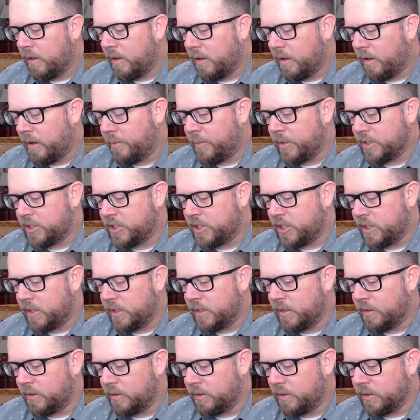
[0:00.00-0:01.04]
I'm gonna cheat
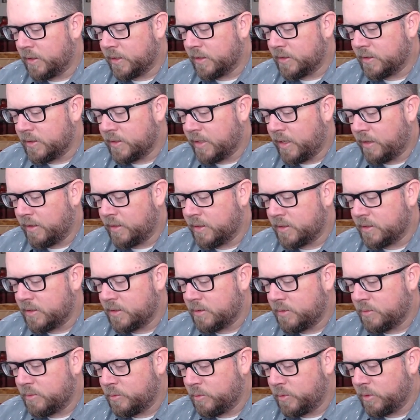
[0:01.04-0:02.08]
and look and see how this
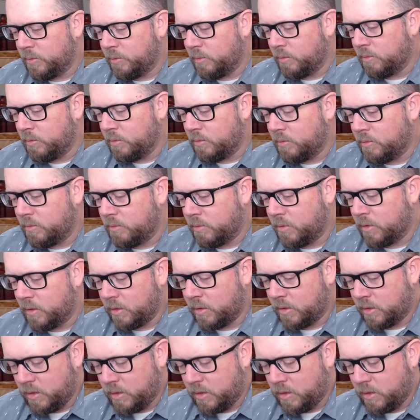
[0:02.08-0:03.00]
would work.